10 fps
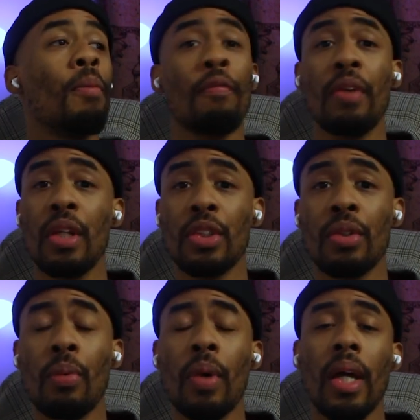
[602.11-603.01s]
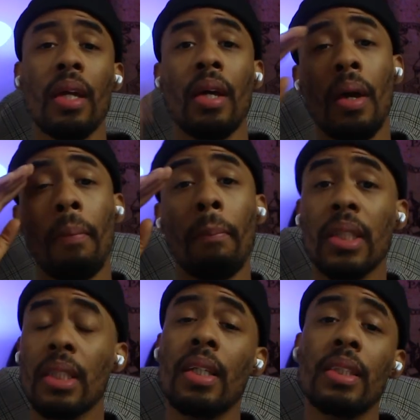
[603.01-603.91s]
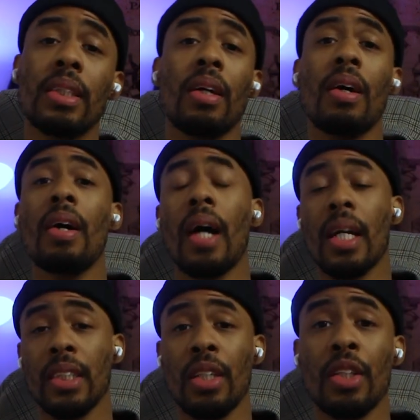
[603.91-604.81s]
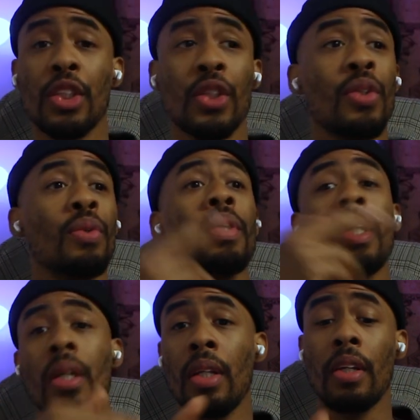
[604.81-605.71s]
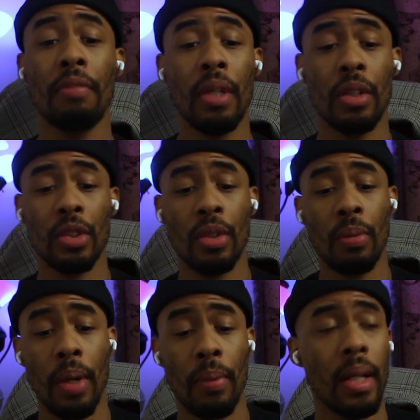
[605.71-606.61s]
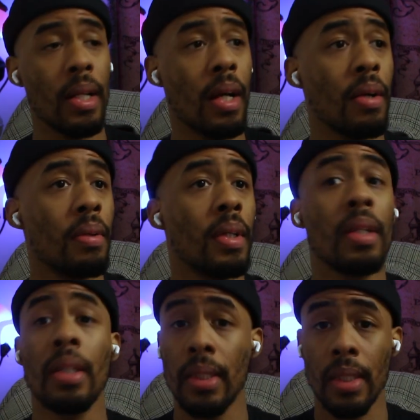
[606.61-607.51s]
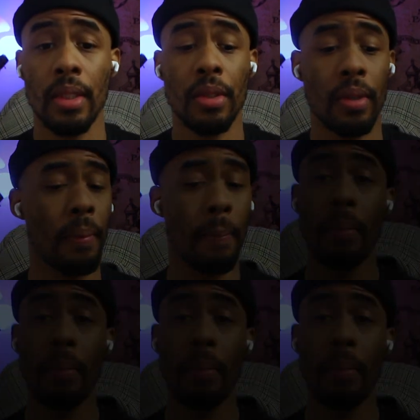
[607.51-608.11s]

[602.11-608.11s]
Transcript: More videos on the way. Much love to y'all. I see y'all soon. Another video's on the way right now. Let's get to it.